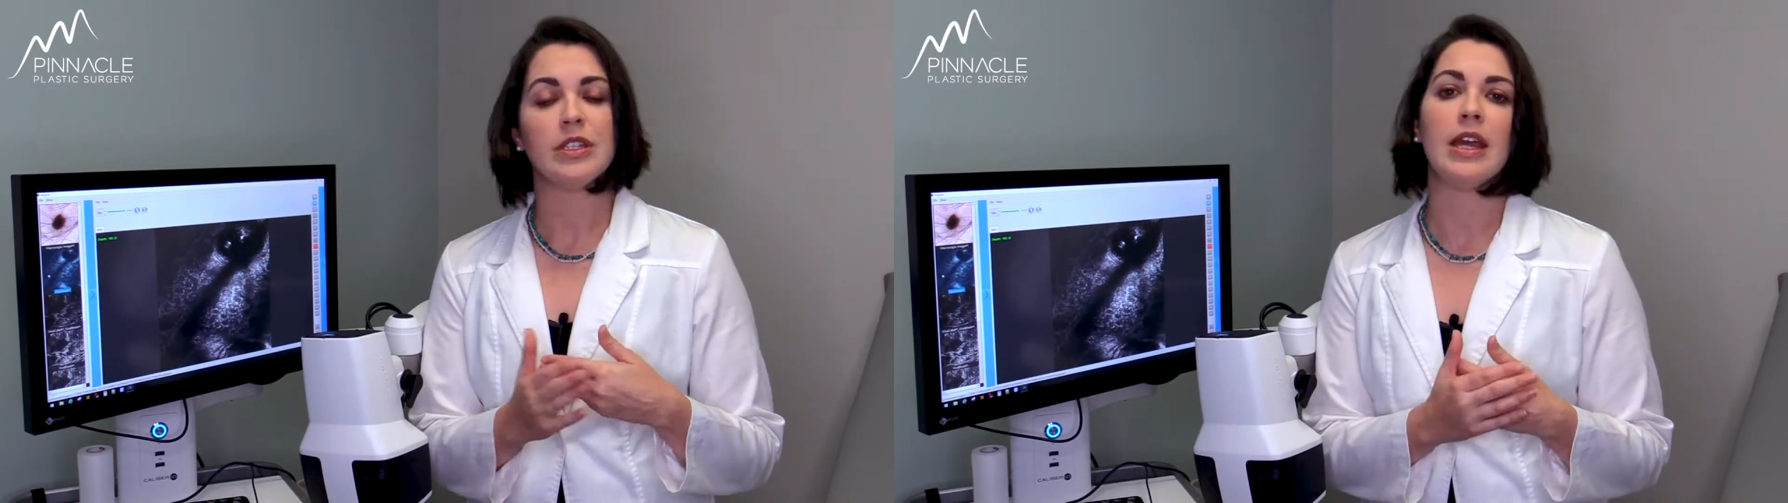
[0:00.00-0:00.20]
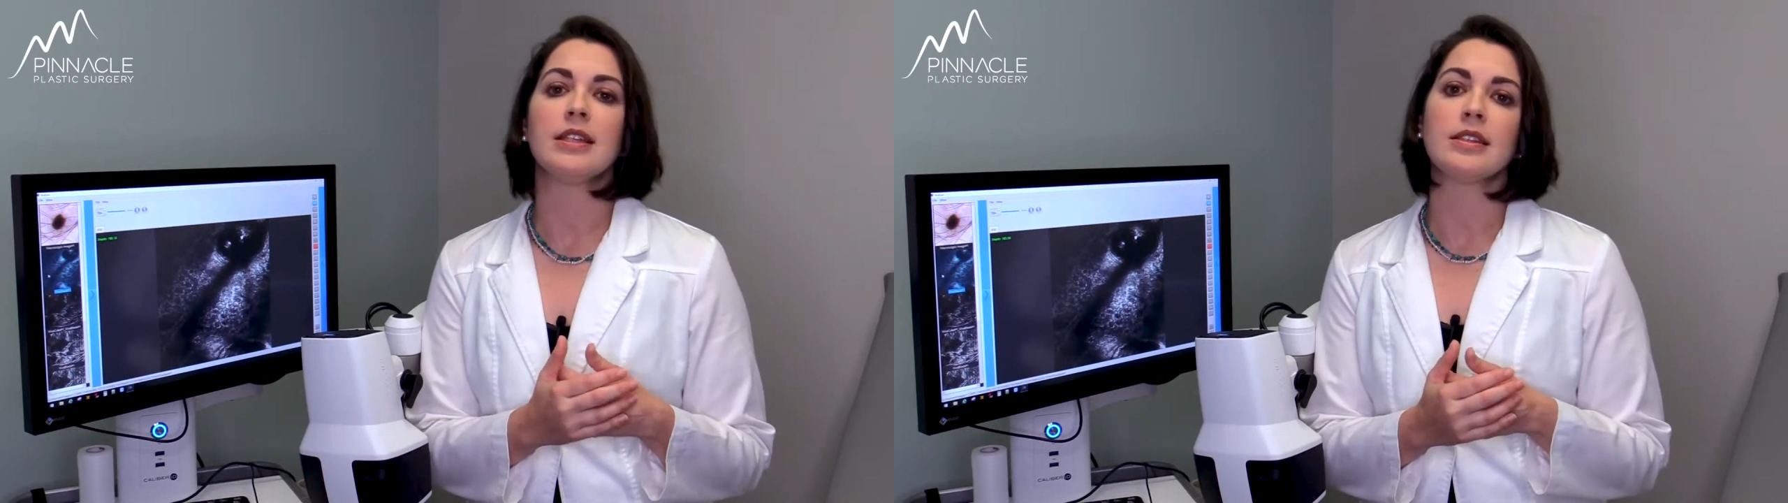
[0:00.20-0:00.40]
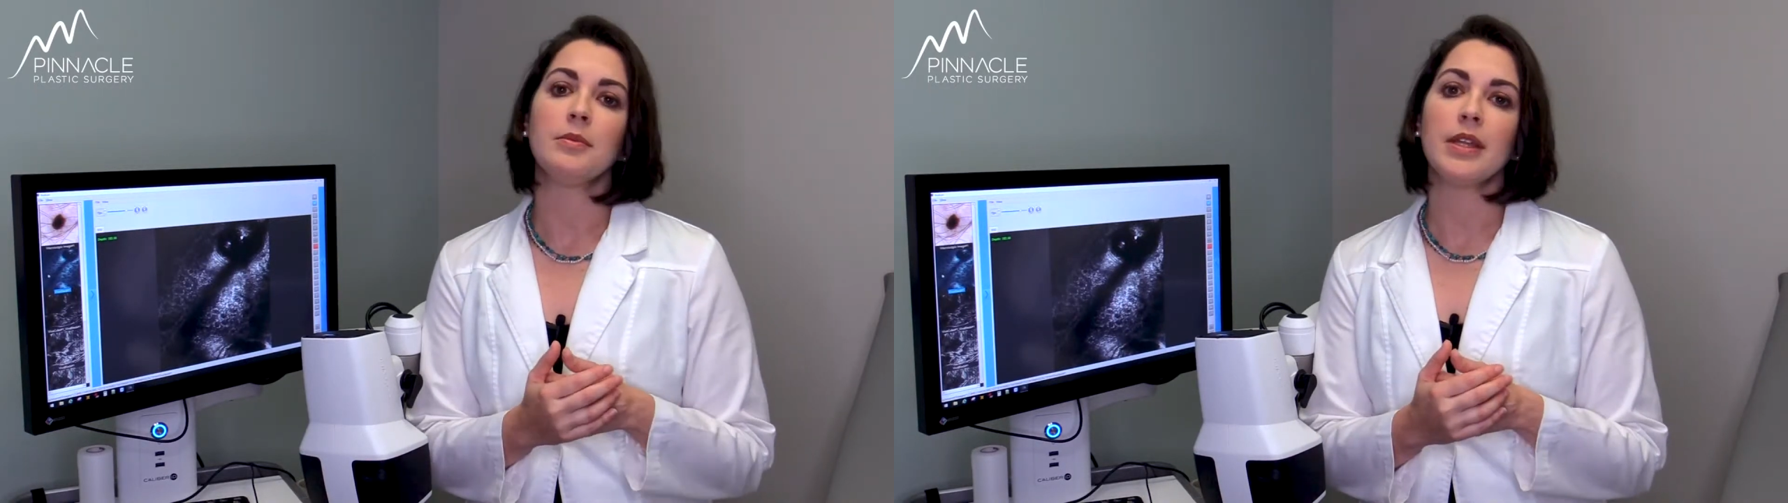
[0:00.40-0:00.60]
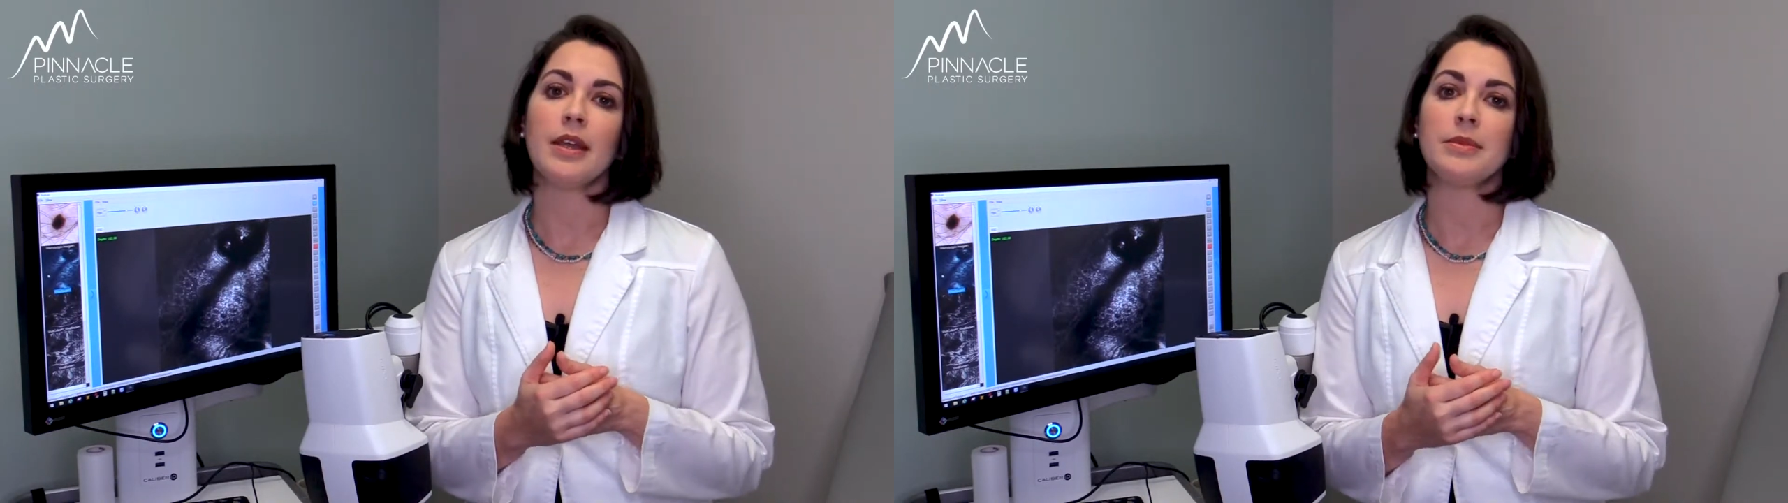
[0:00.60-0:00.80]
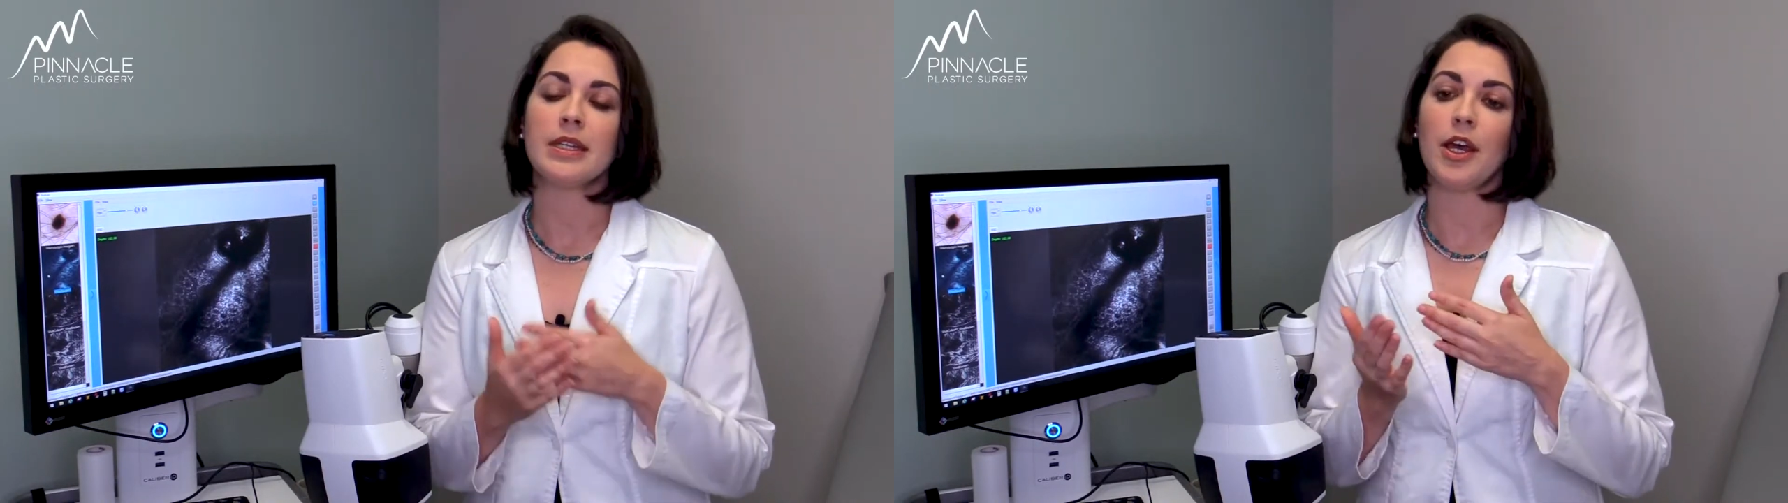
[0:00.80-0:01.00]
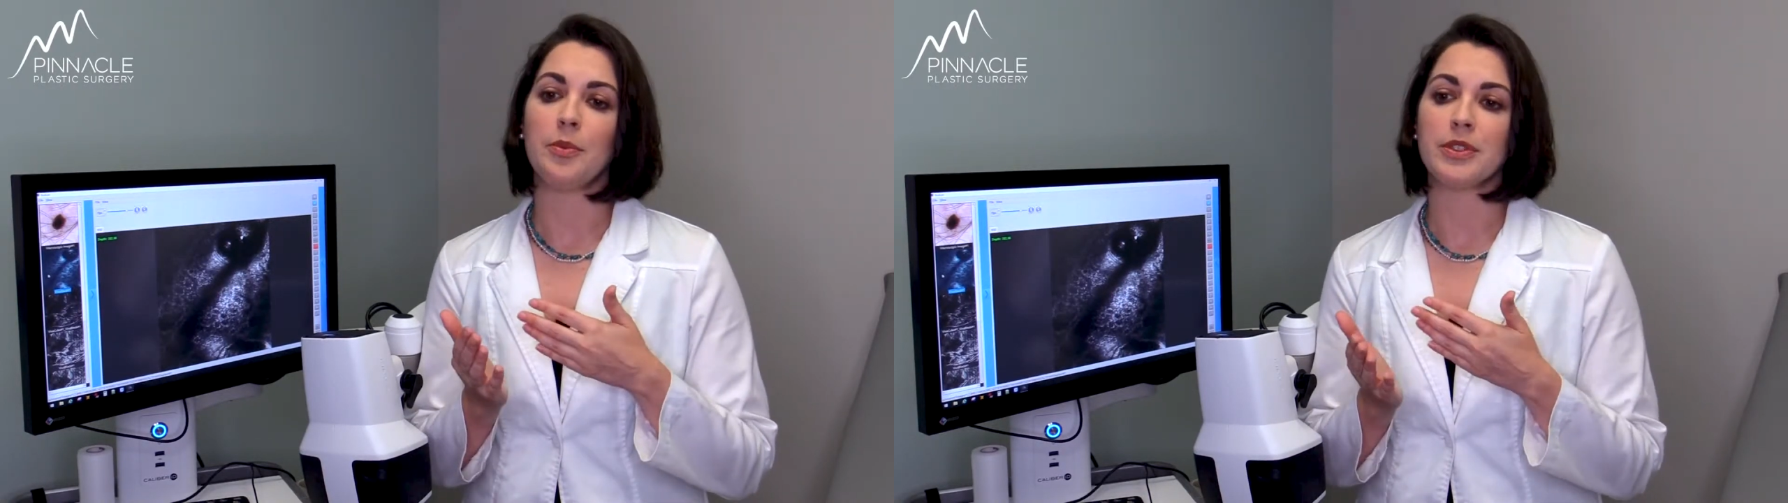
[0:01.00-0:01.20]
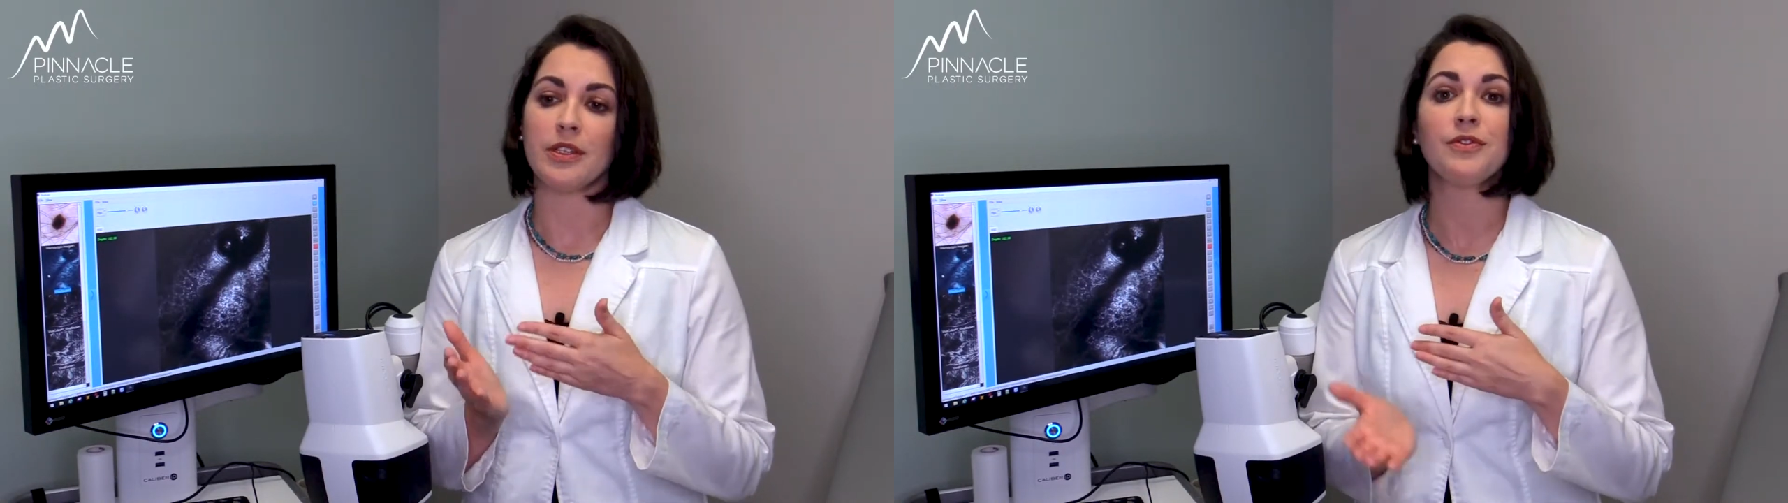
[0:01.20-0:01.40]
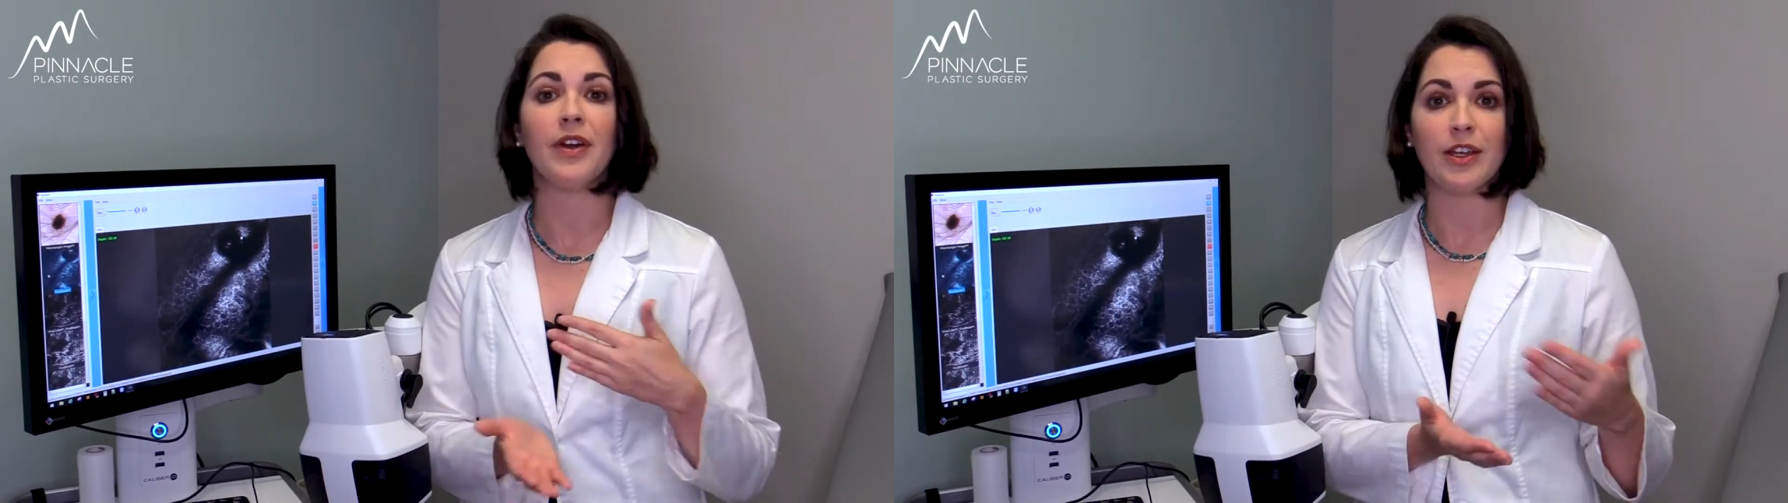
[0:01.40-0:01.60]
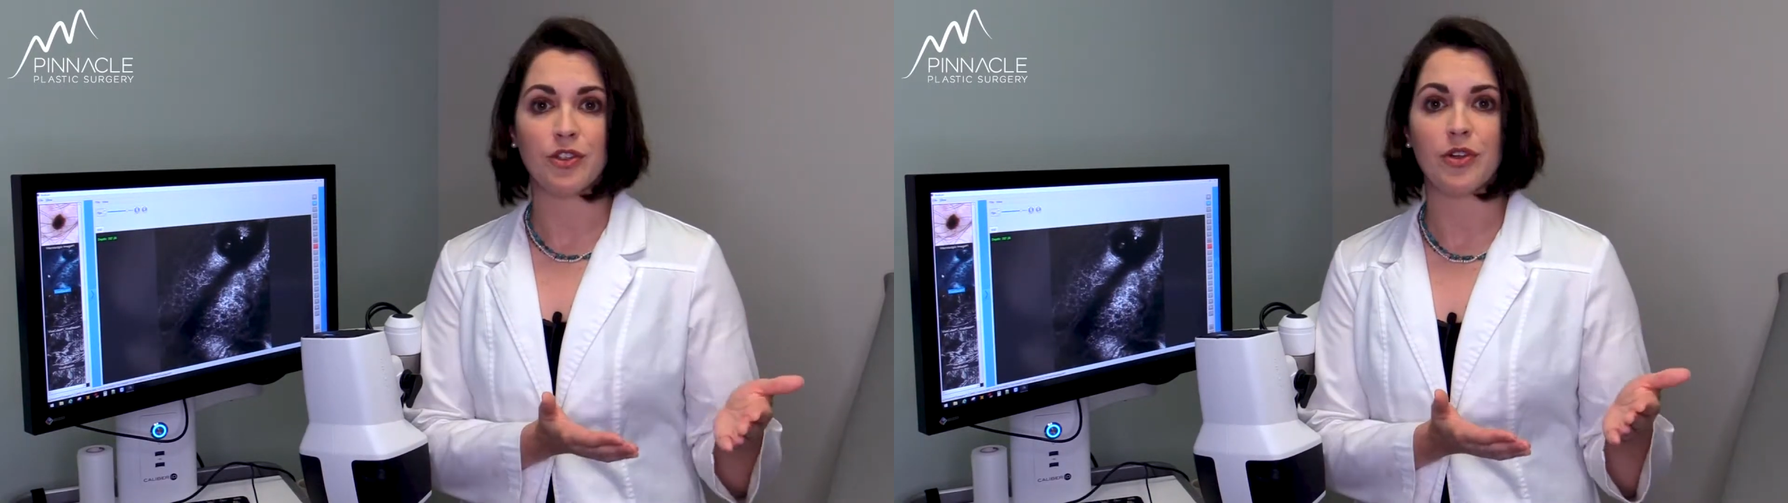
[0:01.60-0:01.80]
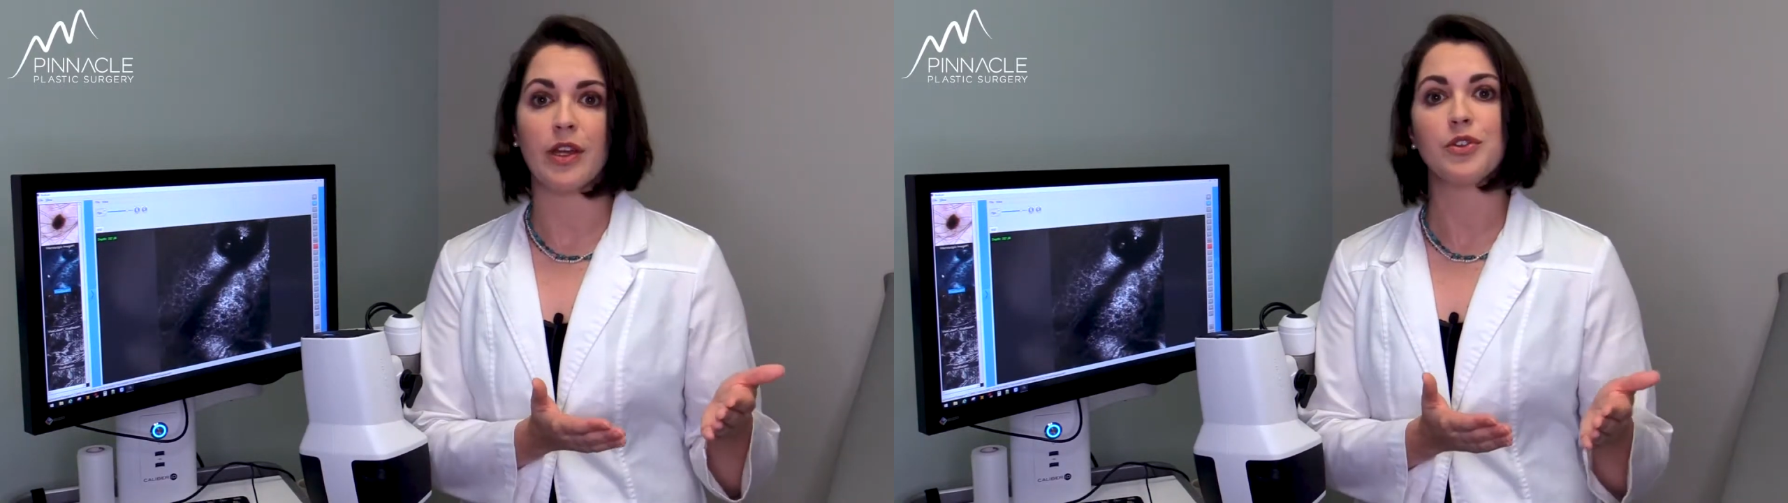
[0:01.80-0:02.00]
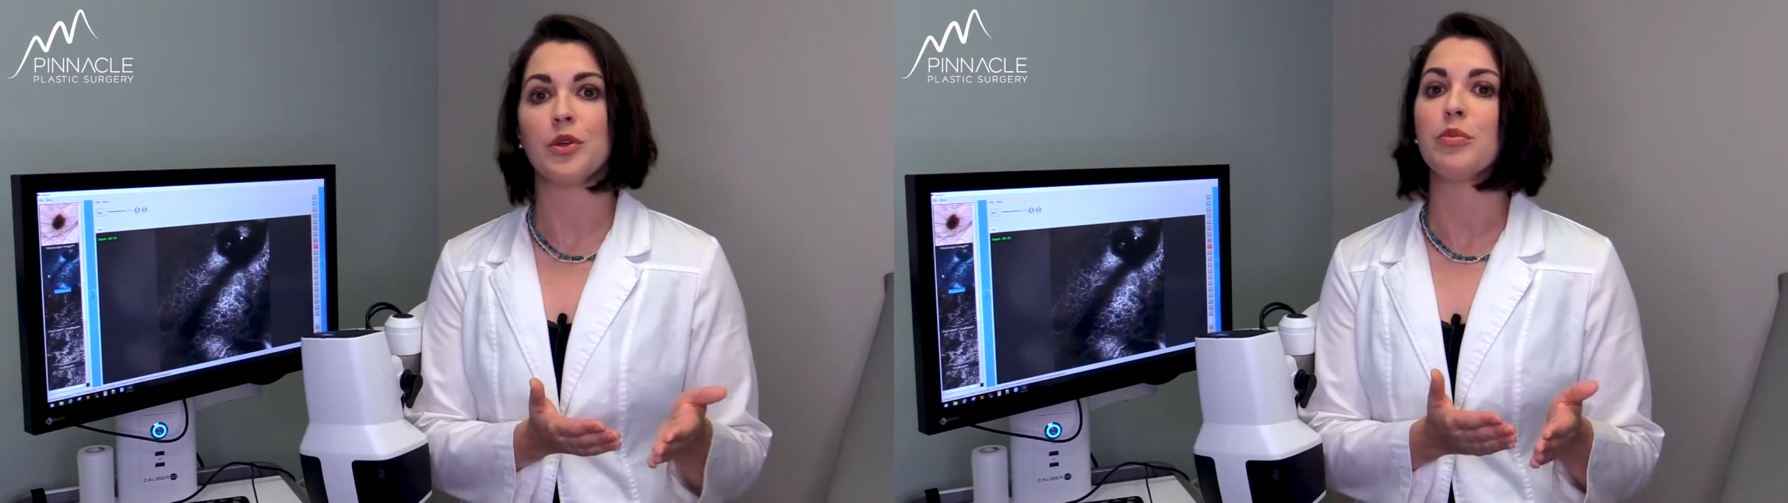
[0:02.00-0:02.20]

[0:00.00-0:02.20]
and sometimes it helps us fast track to